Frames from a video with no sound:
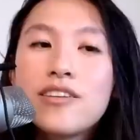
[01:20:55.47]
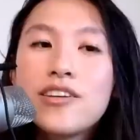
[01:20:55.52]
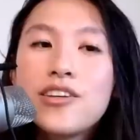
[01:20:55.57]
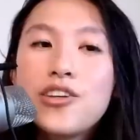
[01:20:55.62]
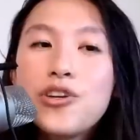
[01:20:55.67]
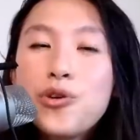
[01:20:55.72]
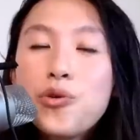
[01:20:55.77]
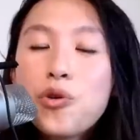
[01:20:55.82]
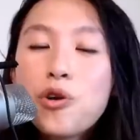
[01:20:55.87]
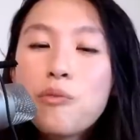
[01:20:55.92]

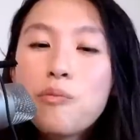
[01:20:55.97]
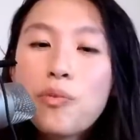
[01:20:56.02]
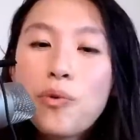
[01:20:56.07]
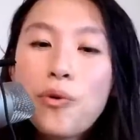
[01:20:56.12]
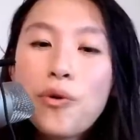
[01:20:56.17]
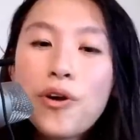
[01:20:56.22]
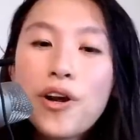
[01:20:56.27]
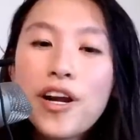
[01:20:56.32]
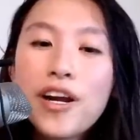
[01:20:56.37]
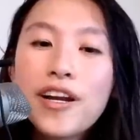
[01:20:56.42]
You were
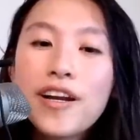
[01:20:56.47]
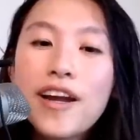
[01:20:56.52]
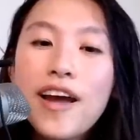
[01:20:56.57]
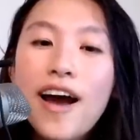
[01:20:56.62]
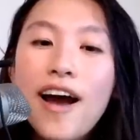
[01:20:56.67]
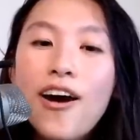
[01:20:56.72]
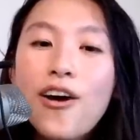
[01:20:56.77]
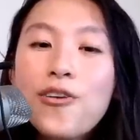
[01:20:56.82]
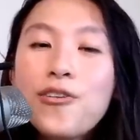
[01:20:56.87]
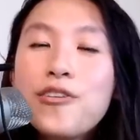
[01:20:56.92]
born
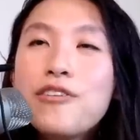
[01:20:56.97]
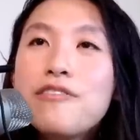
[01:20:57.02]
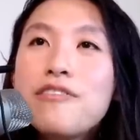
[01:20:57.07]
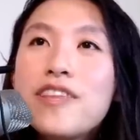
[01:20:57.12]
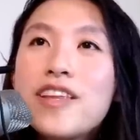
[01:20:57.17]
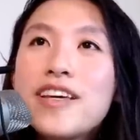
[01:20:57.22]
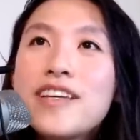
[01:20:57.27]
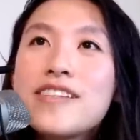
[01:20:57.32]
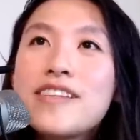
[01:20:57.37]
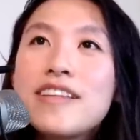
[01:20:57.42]
out of
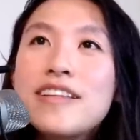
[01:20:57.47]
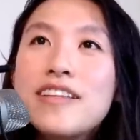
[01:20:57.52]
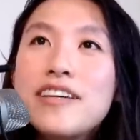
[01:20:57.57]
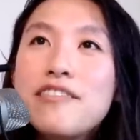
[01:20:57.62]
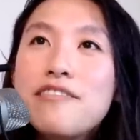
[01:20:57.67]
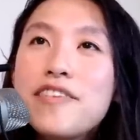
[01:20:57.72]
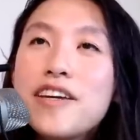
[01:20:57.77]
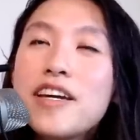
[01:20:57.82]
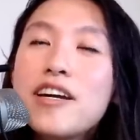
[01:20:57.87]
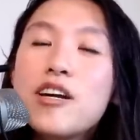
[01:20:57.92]
this
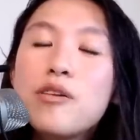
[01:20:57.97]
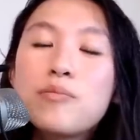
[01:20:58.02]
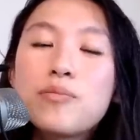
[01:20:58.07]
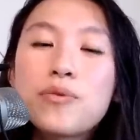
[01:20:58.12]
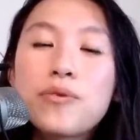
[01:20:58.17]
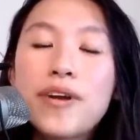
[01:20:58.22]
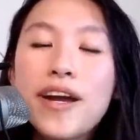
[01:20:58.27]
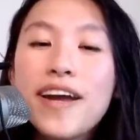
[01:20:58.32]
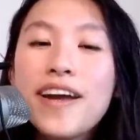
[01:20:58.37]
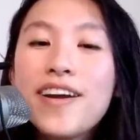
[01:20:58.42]
living
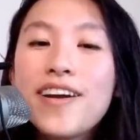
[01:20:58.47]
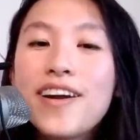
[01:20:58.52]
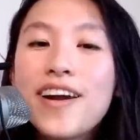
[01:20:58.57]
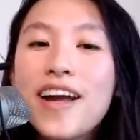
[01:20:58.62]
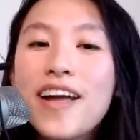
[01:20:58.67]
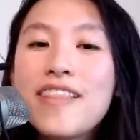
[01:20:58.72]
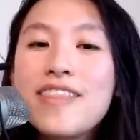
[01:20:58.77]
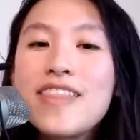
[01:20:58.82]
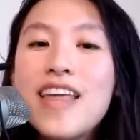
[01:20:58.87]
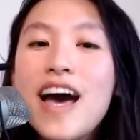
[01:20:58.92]
prayer,
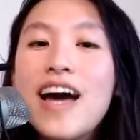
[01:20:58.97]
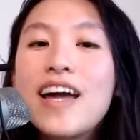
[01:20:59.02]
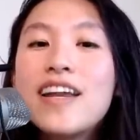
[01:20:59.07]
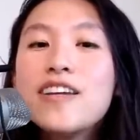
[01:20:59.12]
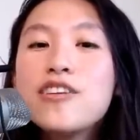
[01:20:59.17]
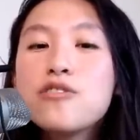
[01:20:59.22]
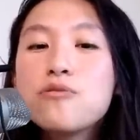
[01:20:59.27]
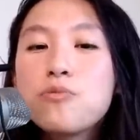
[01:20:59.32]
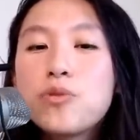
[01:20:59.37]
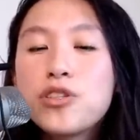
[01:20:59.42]
and that
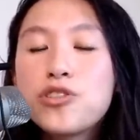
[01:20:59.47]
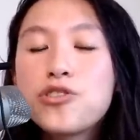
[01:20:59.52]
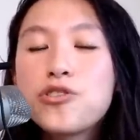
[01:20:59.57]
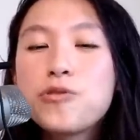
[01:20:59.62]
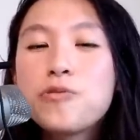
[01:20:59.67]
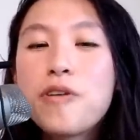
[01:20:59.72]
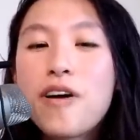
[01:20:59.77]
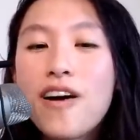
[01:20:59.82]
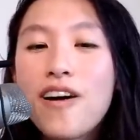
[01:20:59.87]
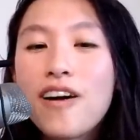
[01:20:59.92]
is what
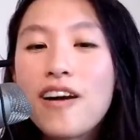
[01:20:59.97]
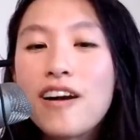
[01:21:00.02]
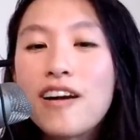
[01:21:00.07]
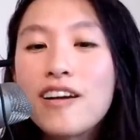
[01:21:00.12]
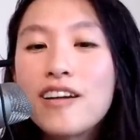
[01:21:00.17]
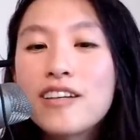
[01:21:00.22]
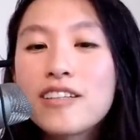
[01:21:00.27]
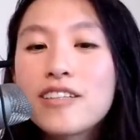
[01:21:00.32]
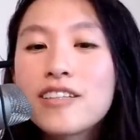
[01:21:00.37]
you are.